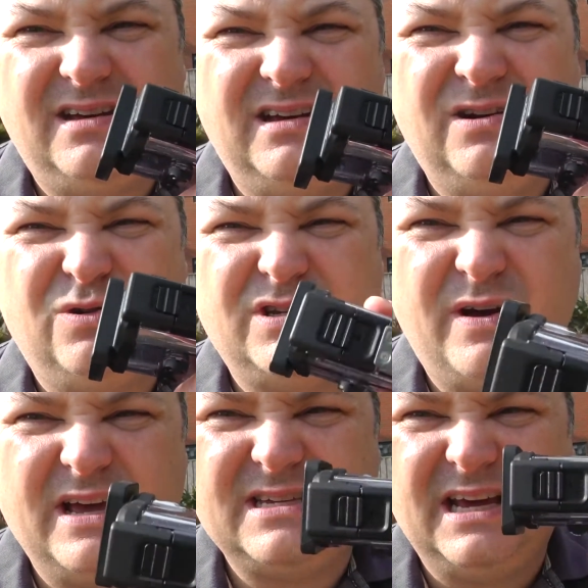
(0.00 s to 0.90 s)
It
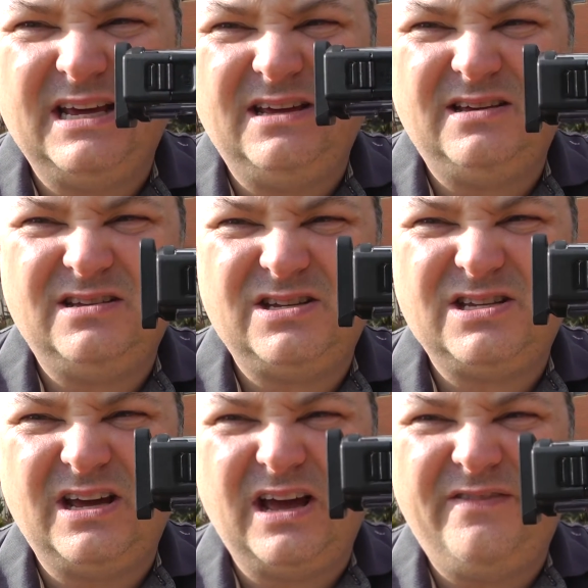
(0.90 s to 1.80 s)
also has
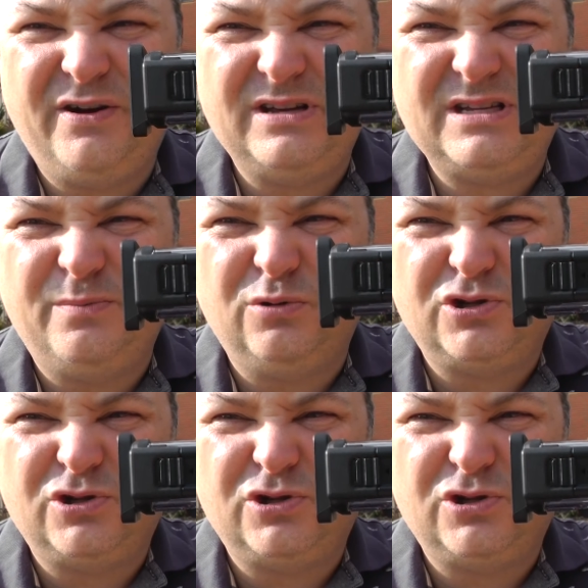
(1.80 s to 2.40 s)
just a very simple